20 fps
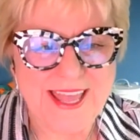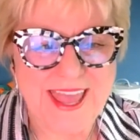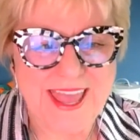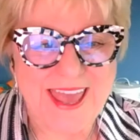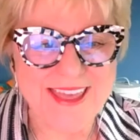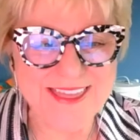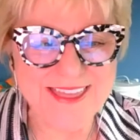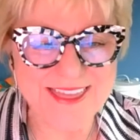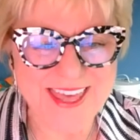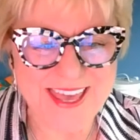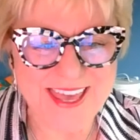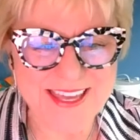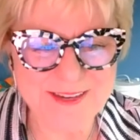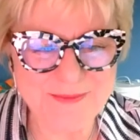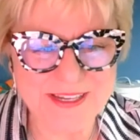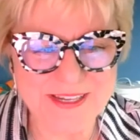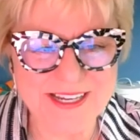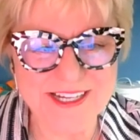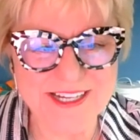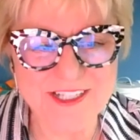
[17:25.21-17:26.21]
And then
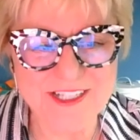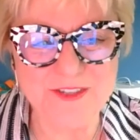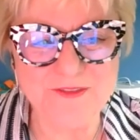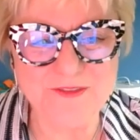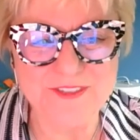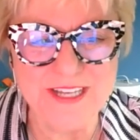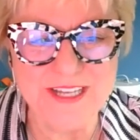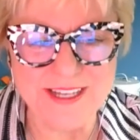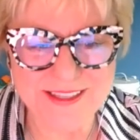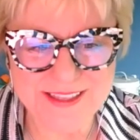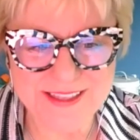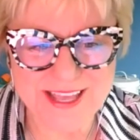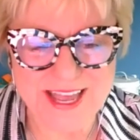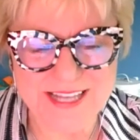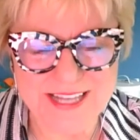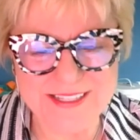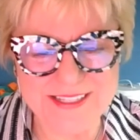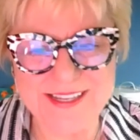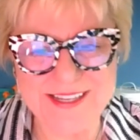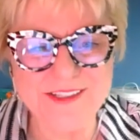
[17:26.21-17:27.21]
because you've done
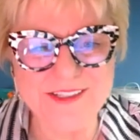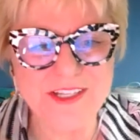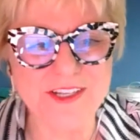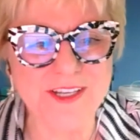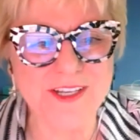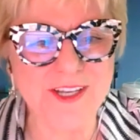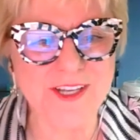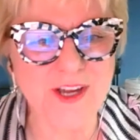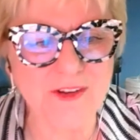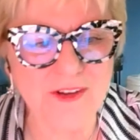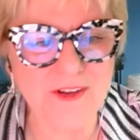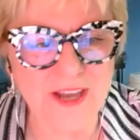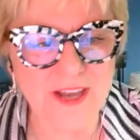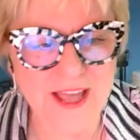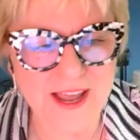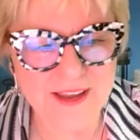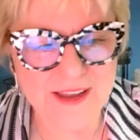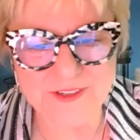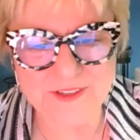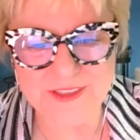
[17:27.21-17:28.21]
that, now you can go
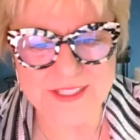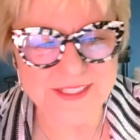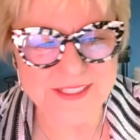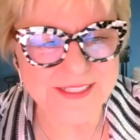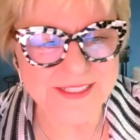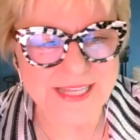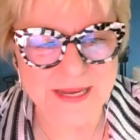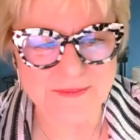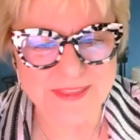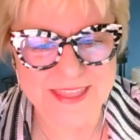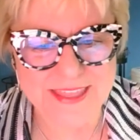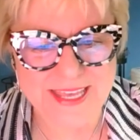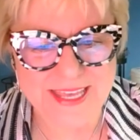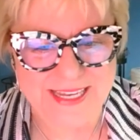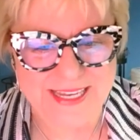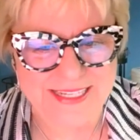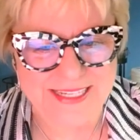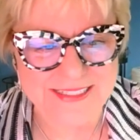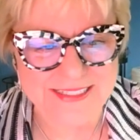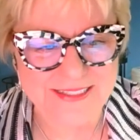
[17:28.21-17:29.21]
live with the same
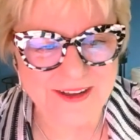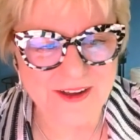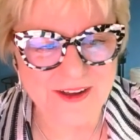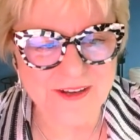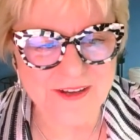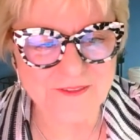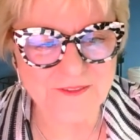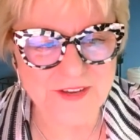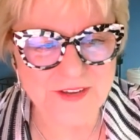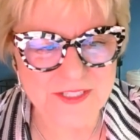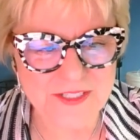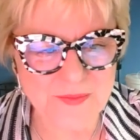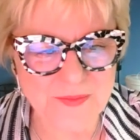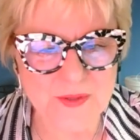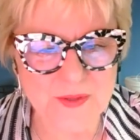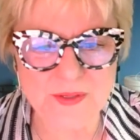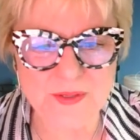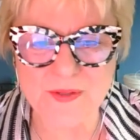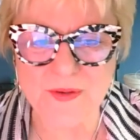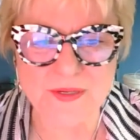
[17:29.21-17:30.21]
thing on
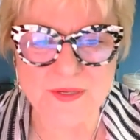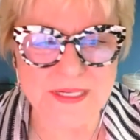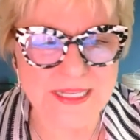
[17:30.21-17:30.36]
Facebook or